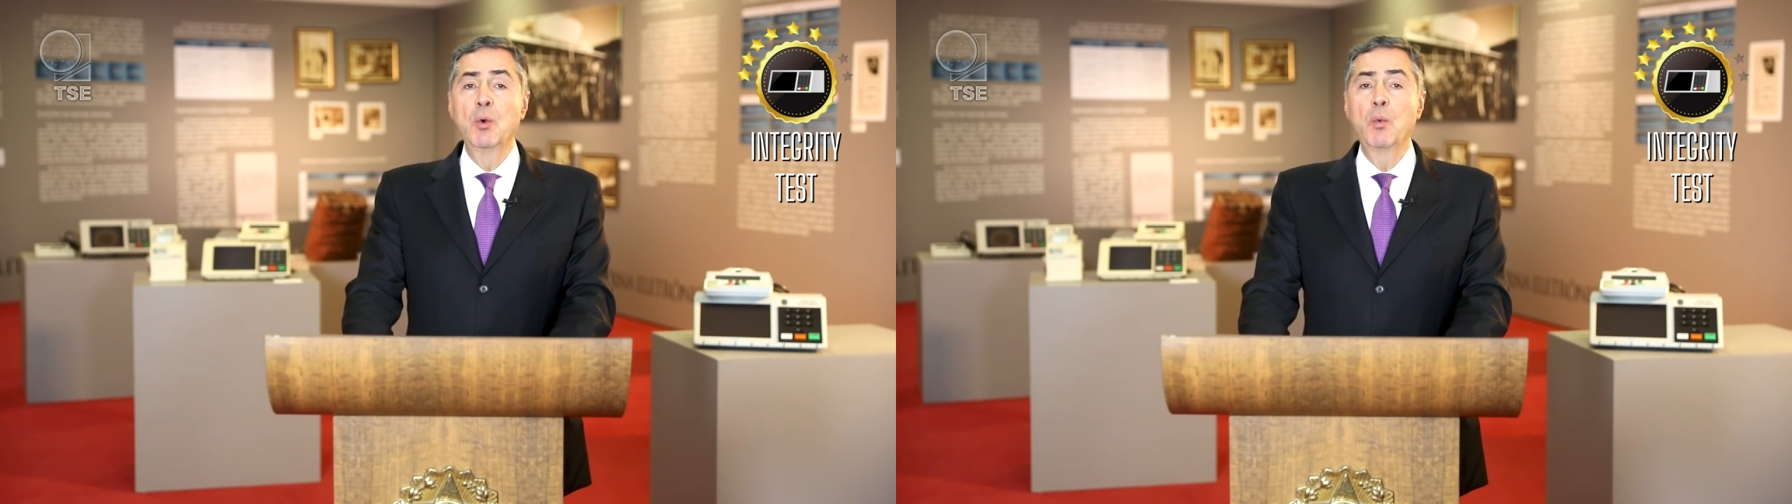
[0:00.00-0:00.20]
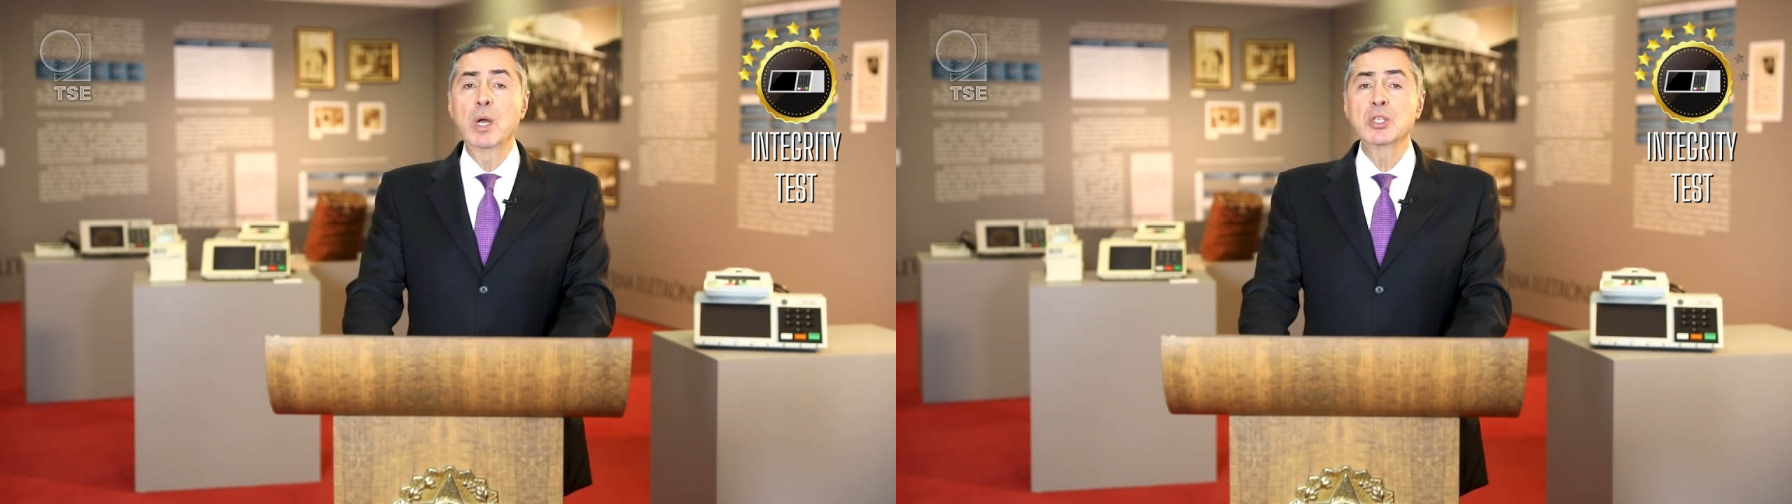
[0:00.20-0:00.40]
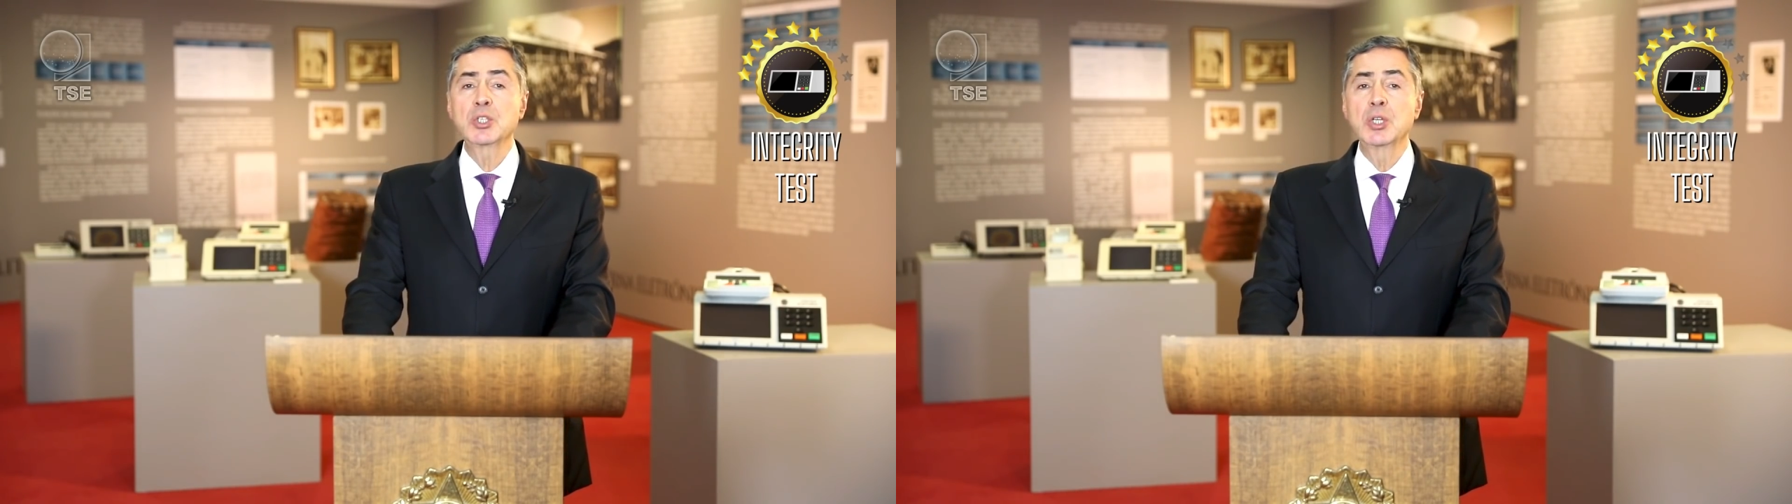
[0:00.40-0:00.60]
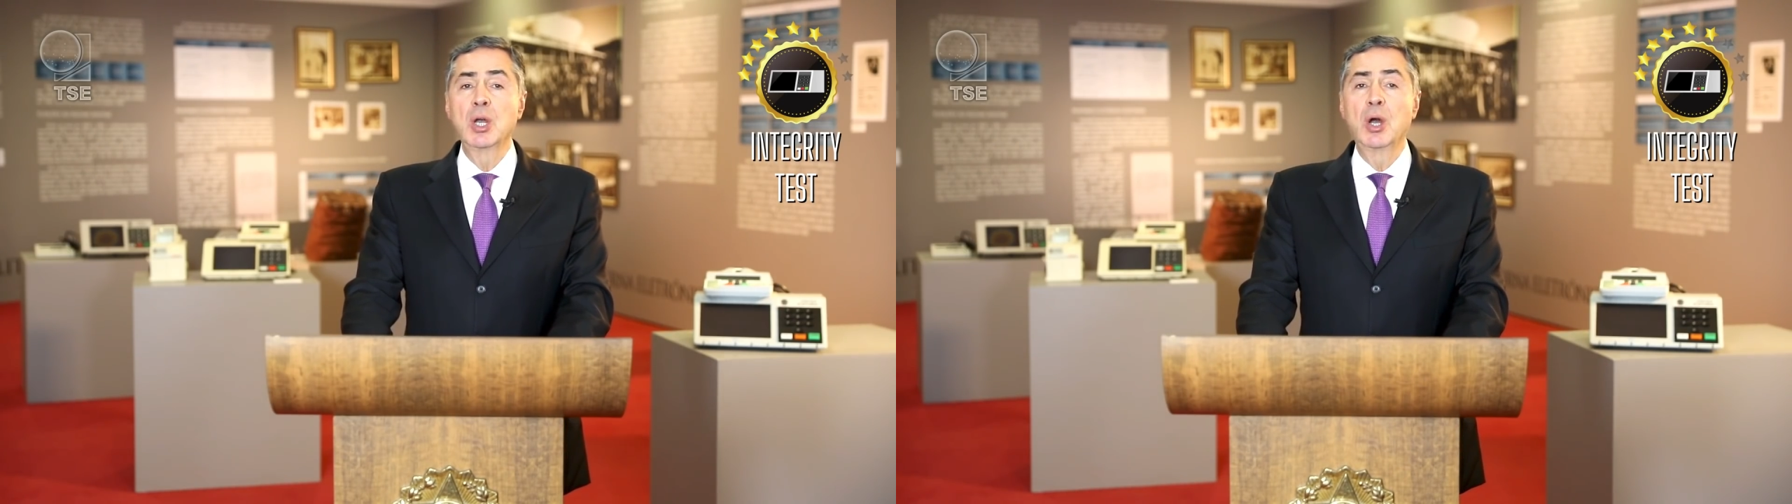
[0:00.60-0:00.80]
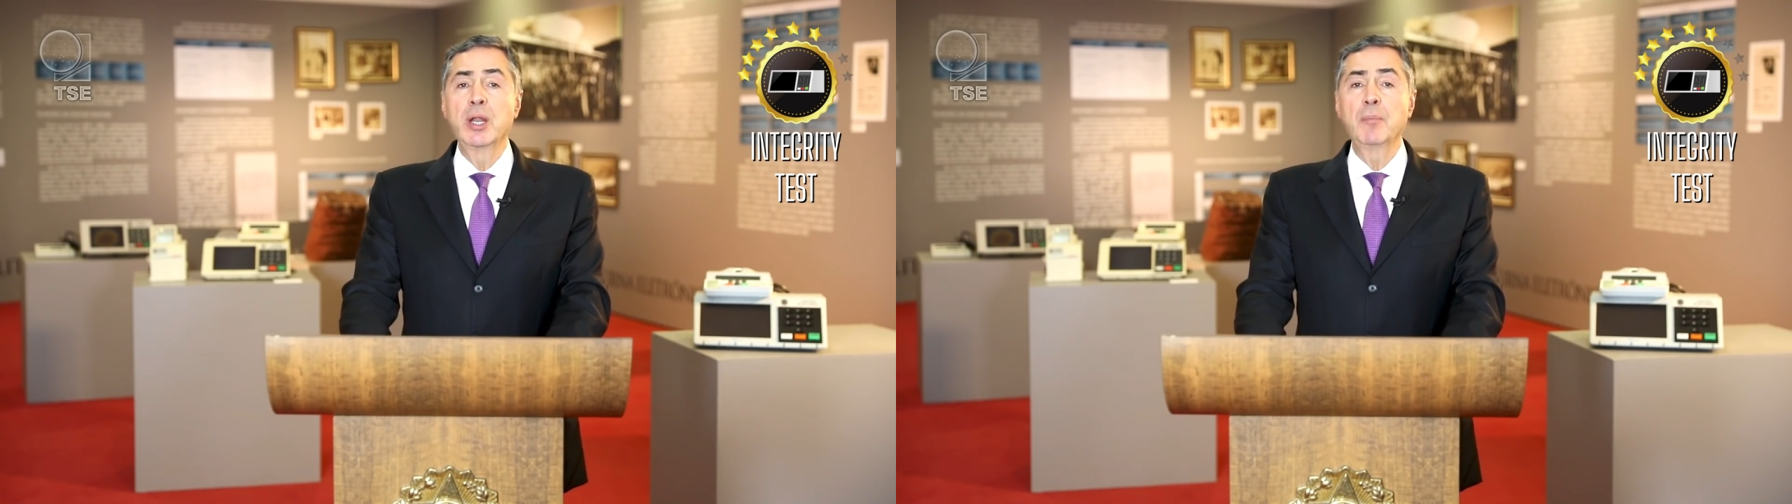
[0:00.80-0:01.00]
once
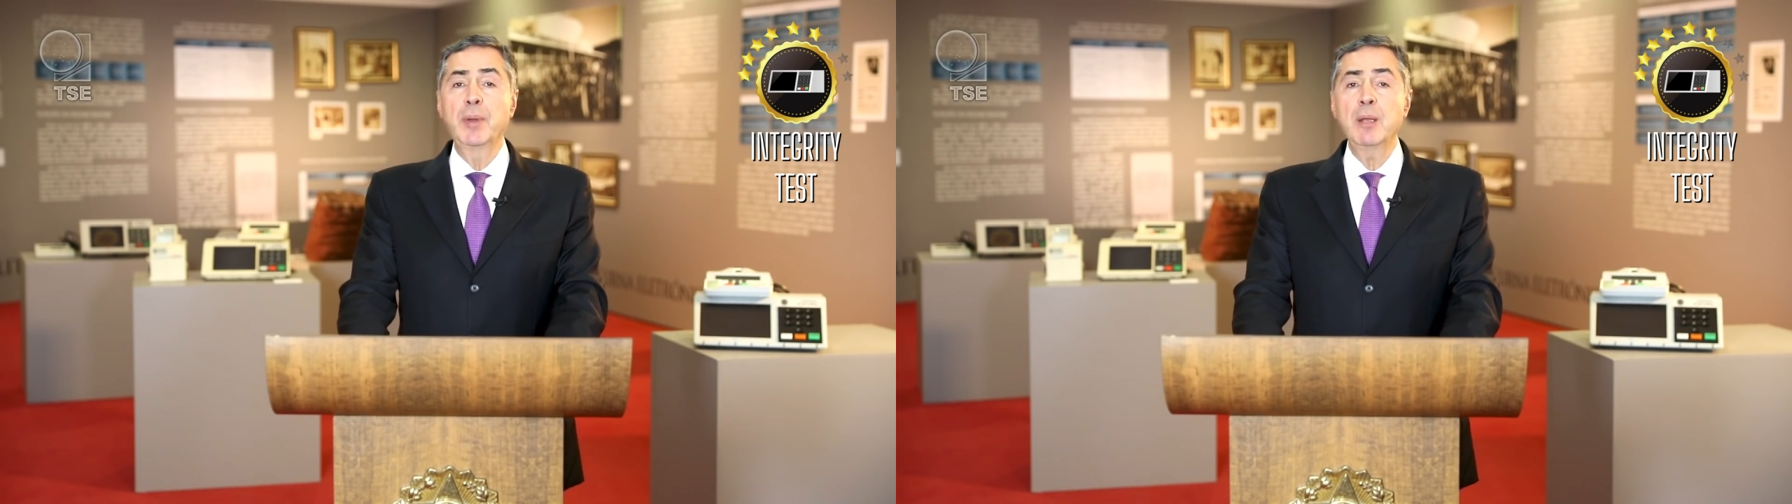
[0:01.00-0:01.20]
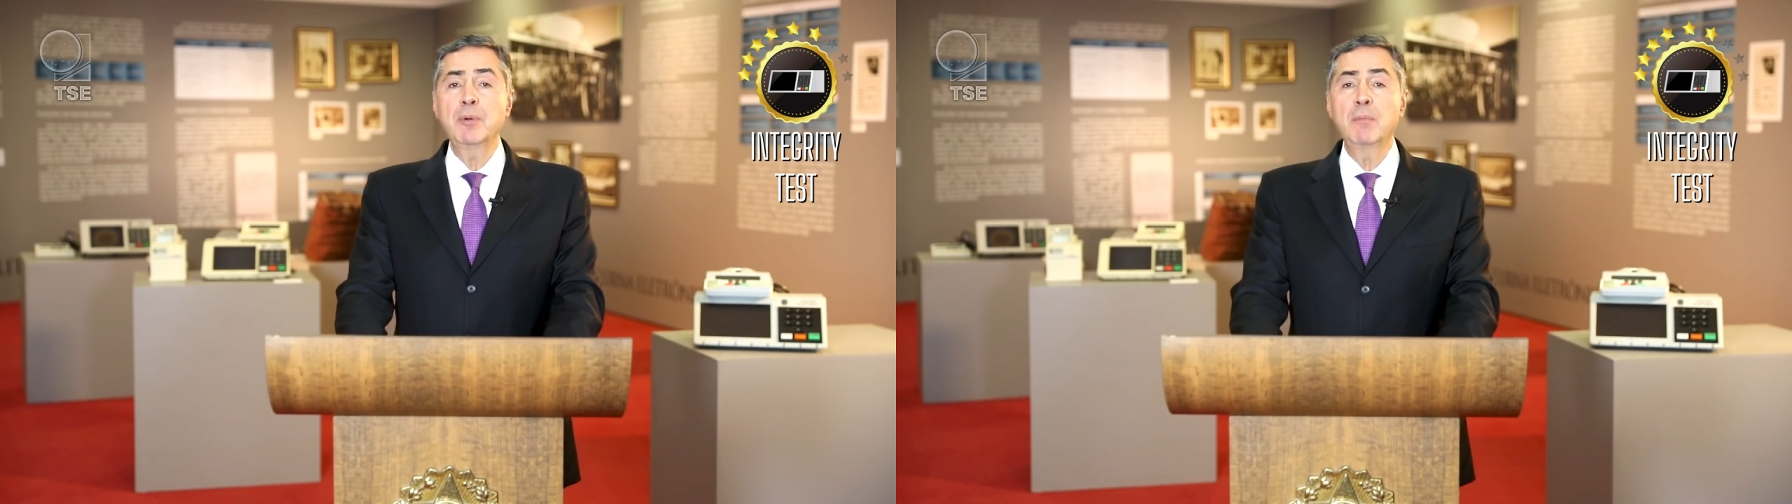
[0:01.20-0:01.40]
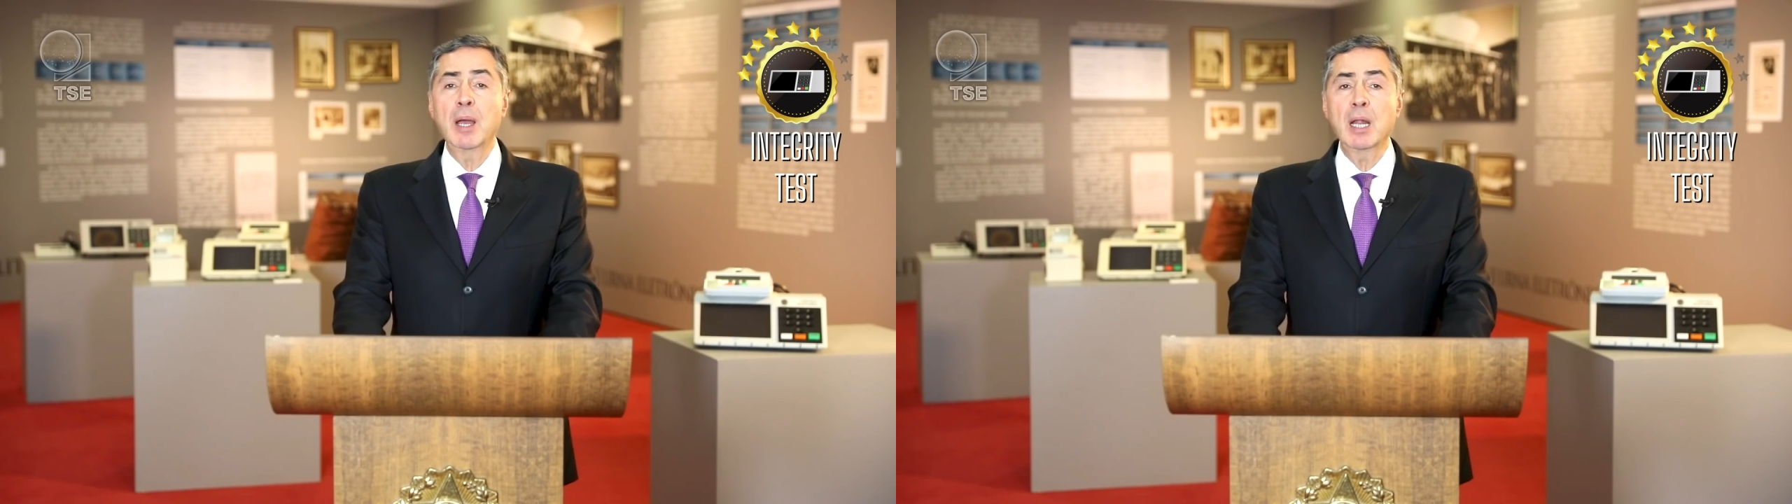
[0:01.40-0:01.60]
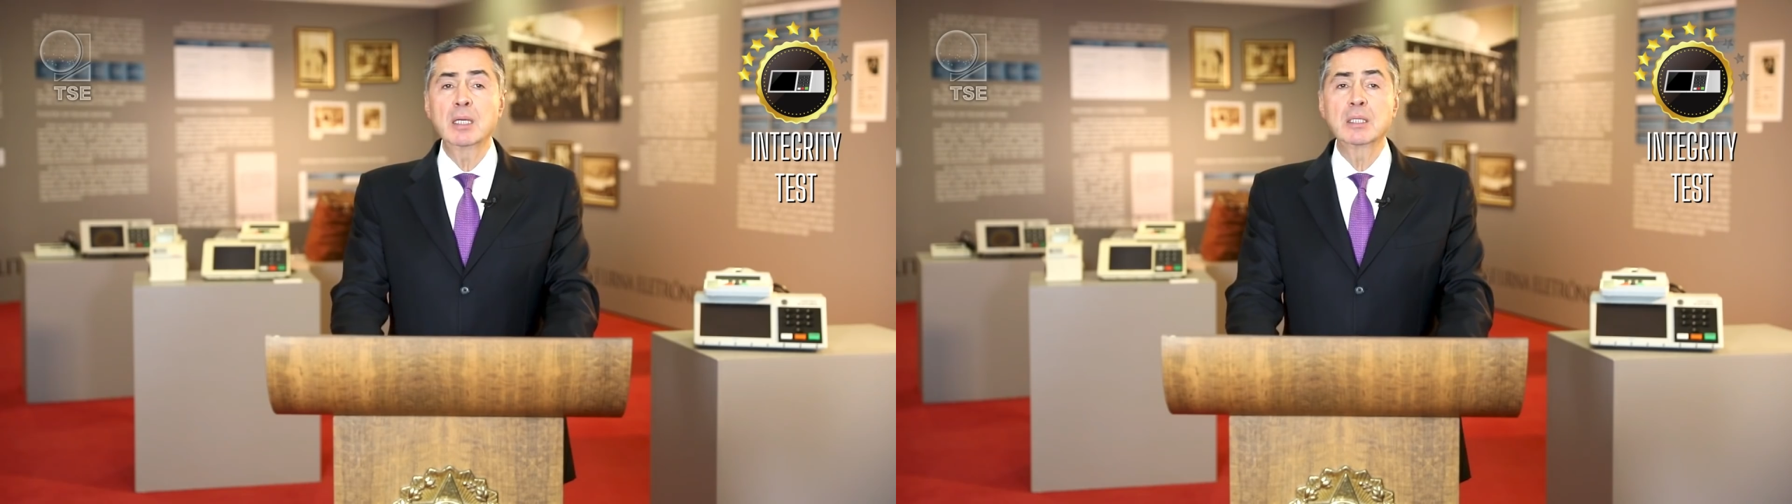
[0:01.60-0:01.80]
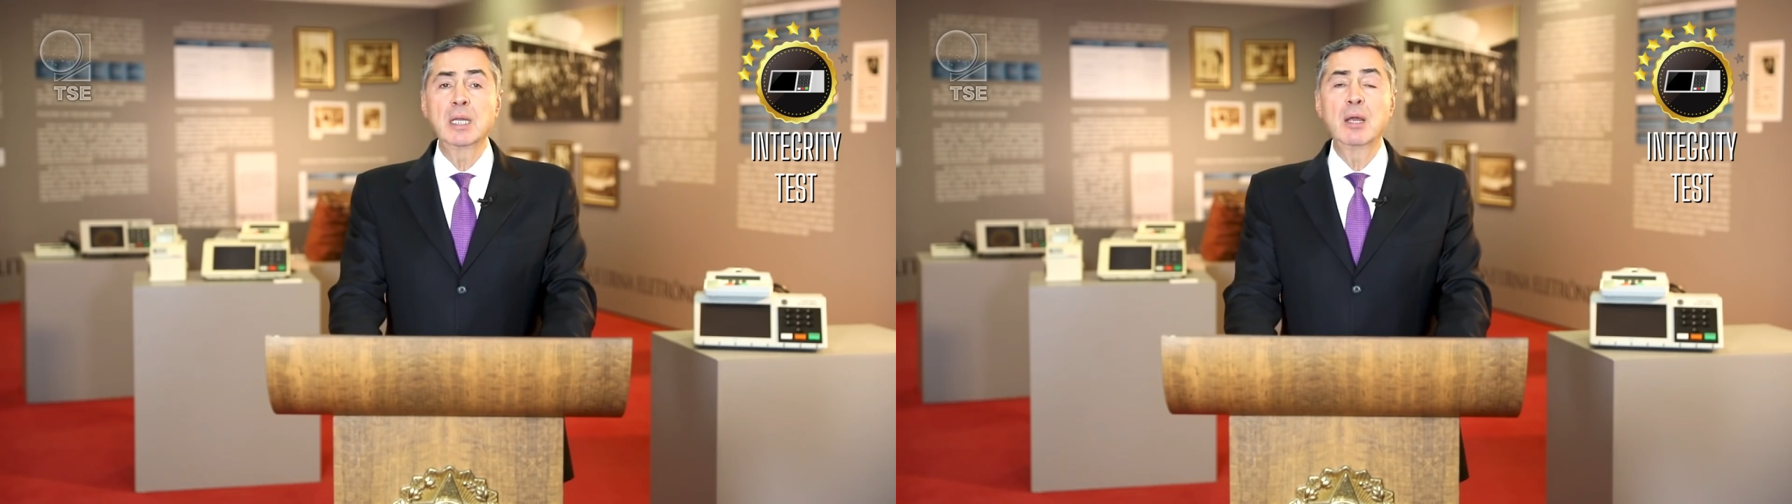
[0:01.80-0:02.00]
on a paper ballot